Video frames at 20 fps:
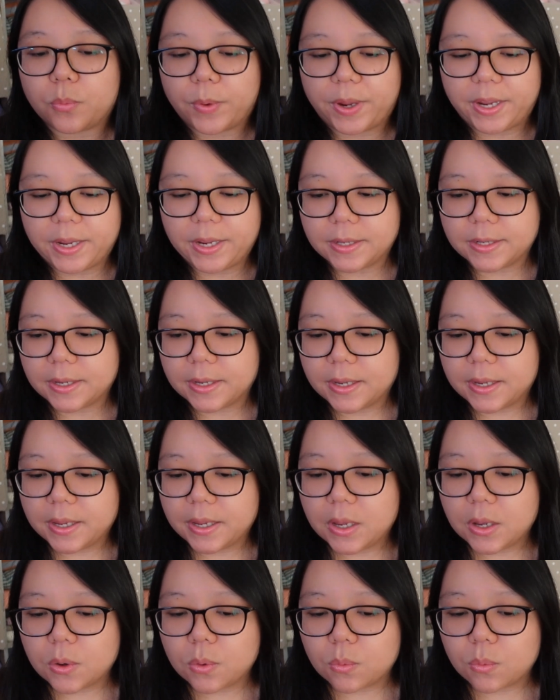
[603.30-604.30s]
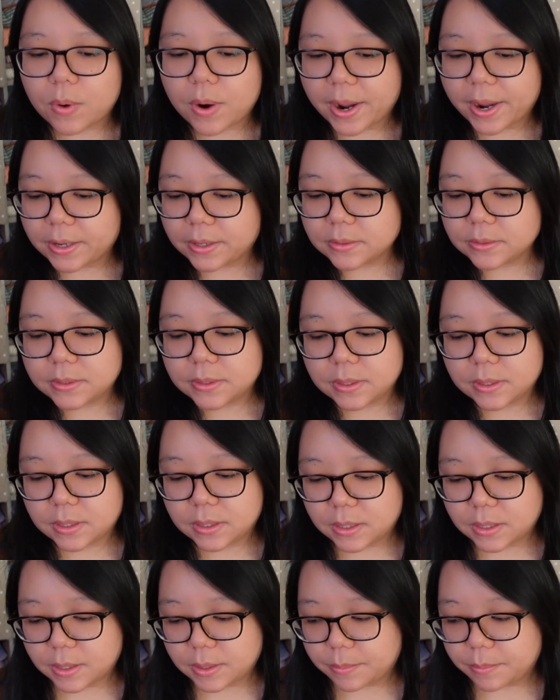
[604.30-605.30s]
weight, while
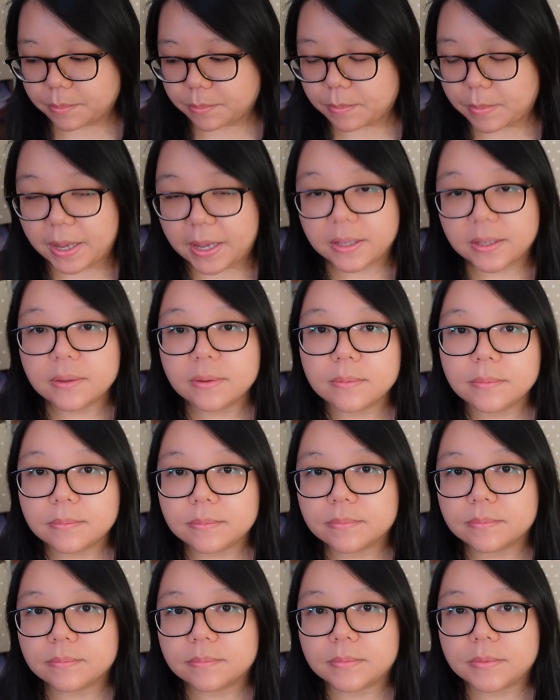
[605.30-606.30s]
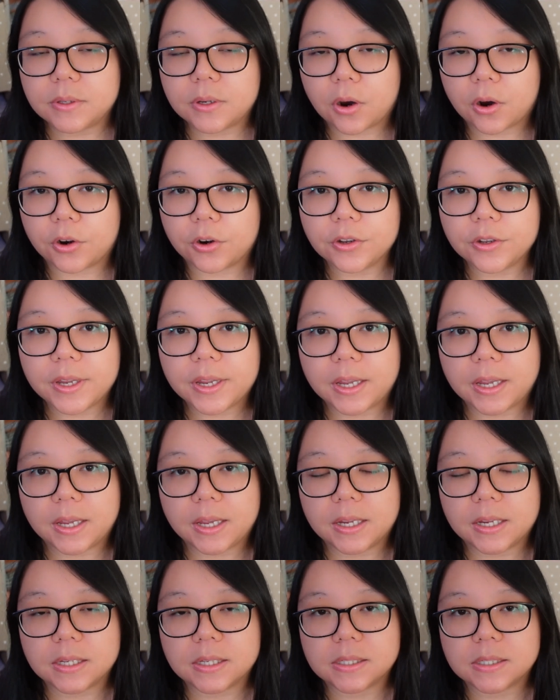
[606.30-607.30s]
the main yarn
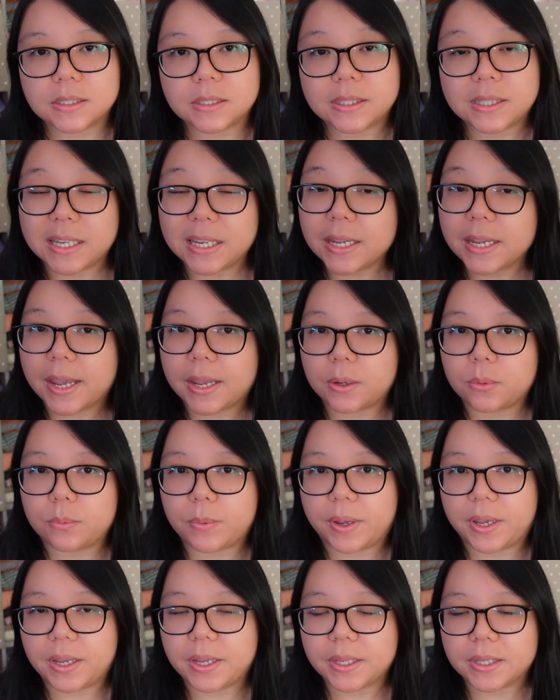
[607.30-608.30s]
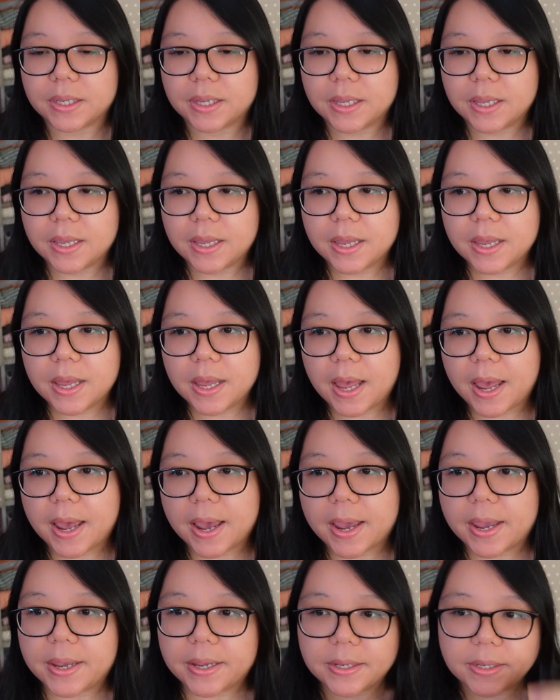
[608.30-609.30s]
is DK weight.
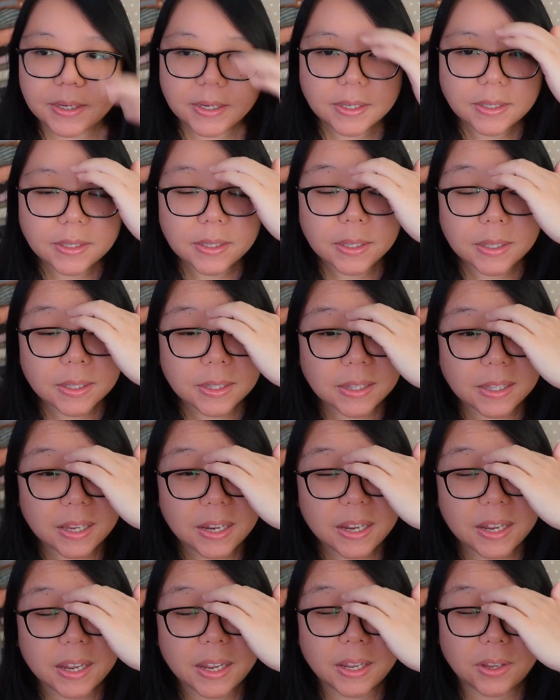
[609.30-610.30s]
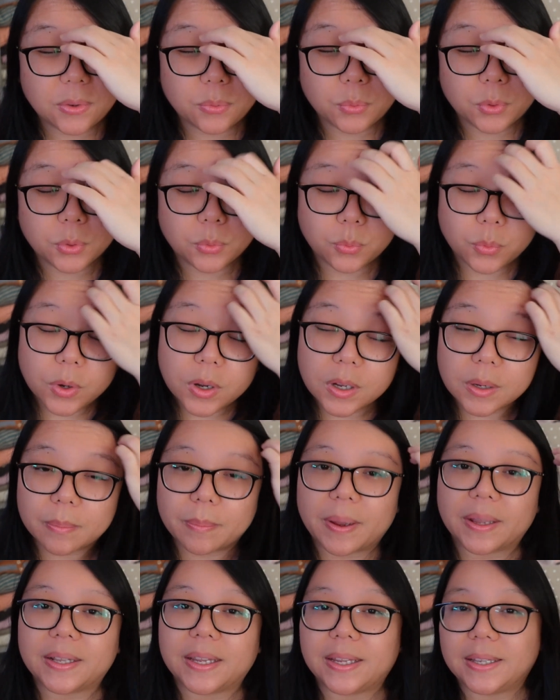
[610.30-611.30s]
I didn't think it would work,
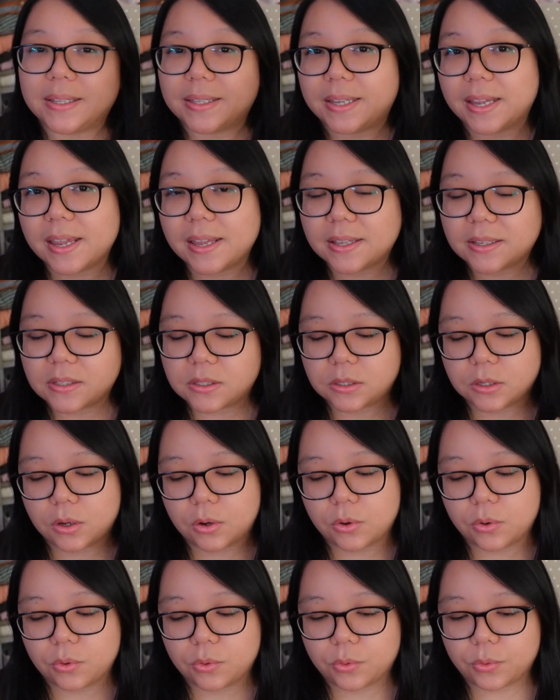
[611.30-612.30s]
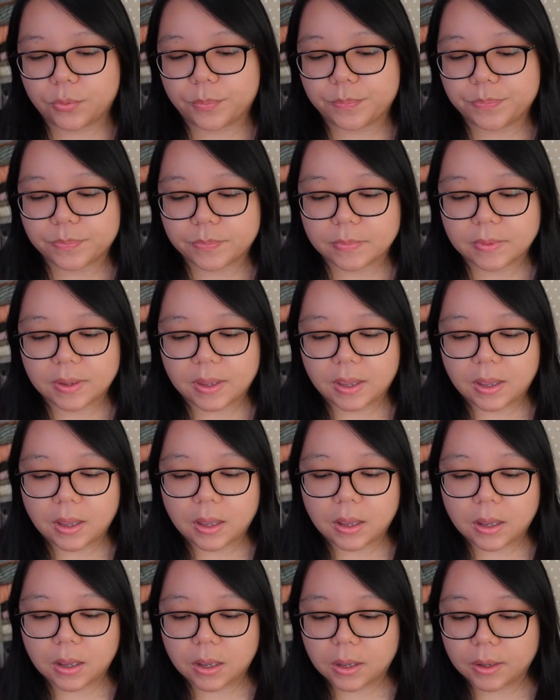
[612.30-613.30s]
but it did, so
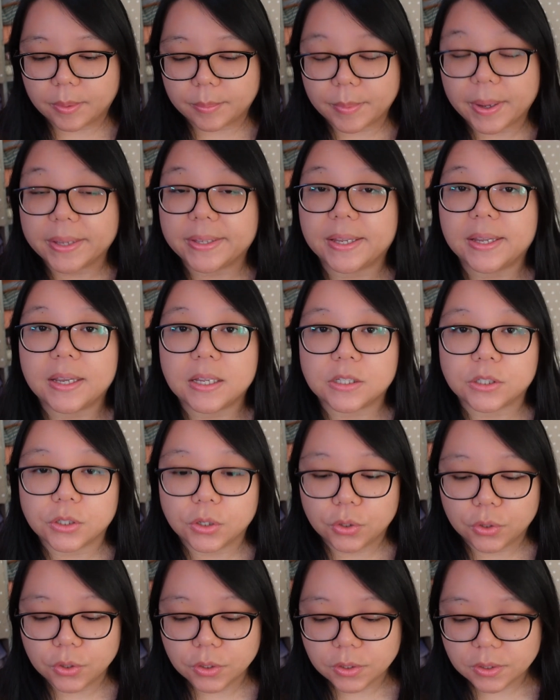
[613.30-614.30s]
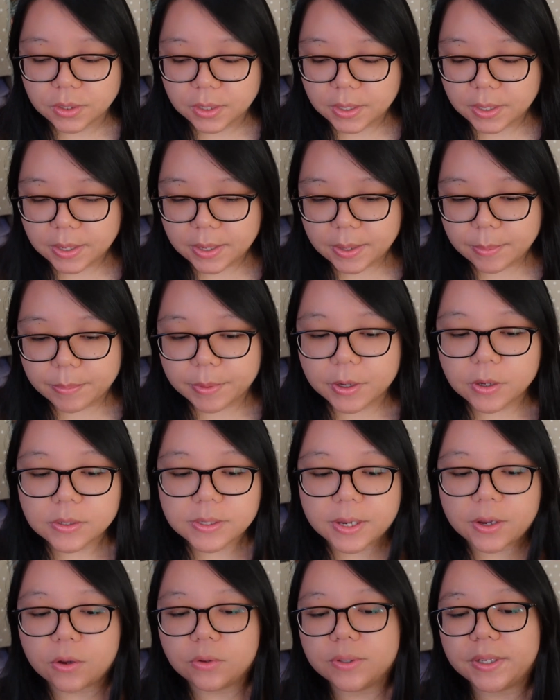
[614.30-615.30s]
I think it's good
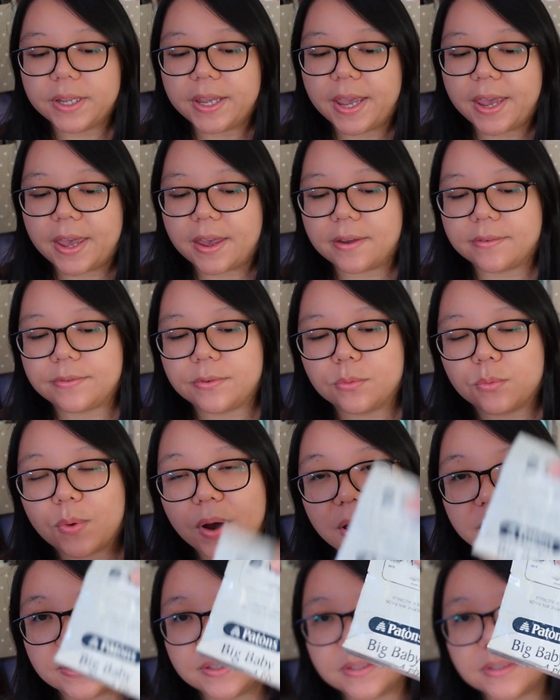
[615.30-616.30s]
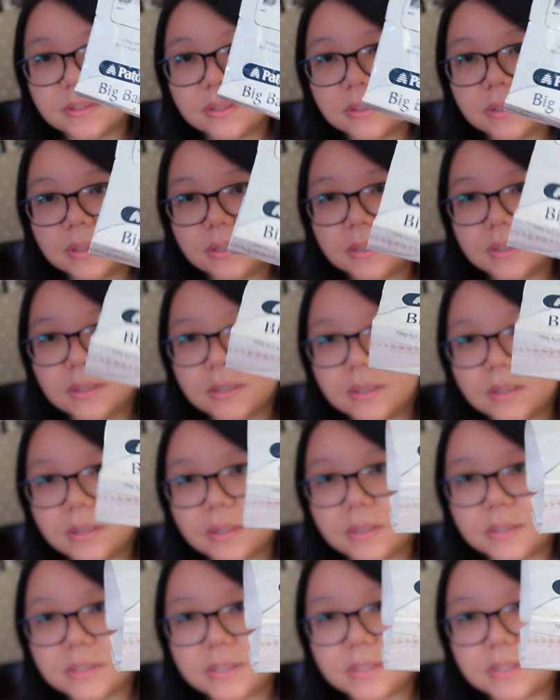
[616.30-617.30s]
because I only have one
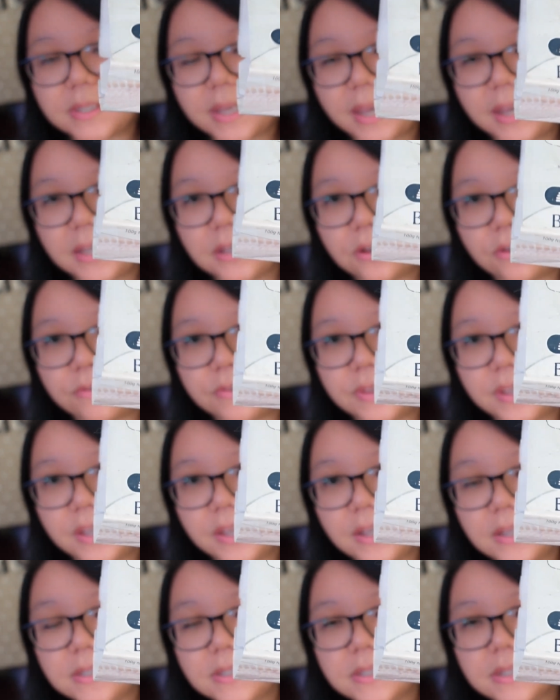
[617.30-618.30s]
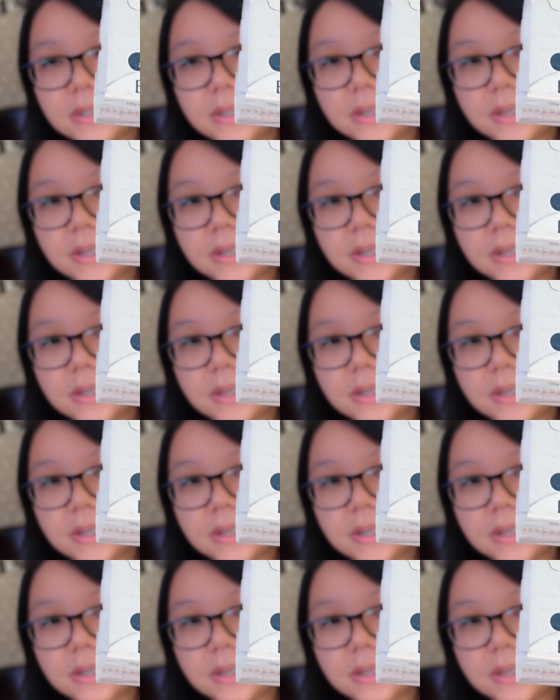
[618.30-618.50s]
skein of this,